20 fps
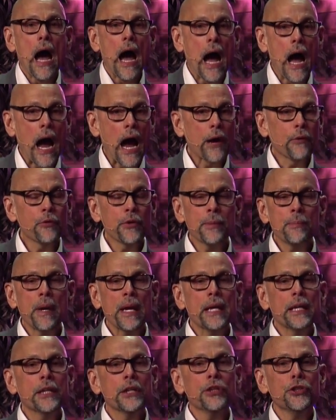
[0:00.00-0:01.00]
I
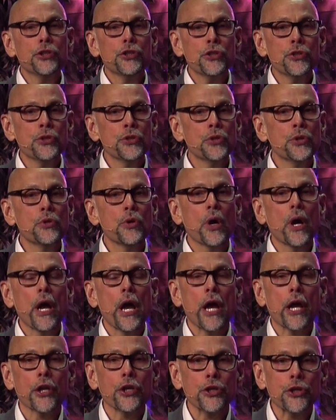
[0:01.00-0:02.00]
remain in you
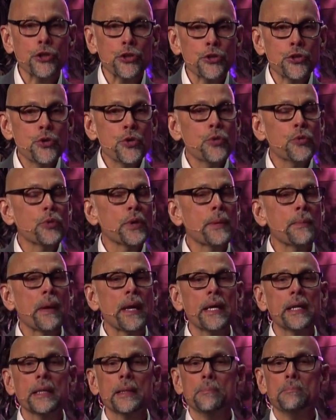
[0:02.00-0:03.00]
and you
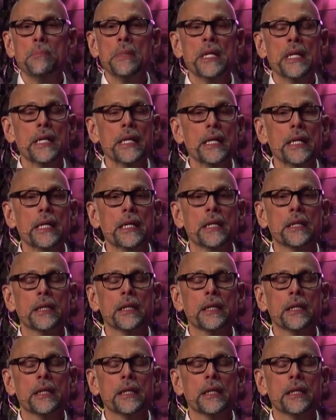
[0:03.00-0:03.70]
remain in me,